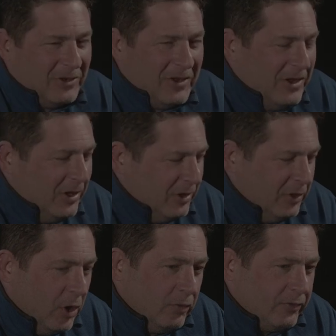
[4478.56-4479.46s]
Look,
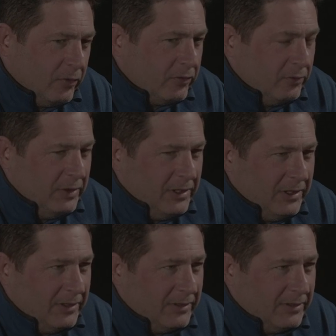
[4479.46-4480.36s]
no social
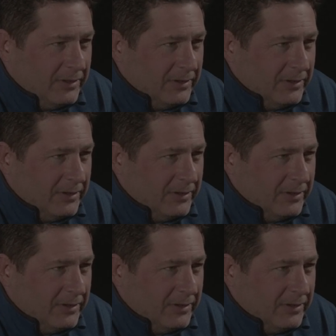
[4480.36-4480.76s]
media,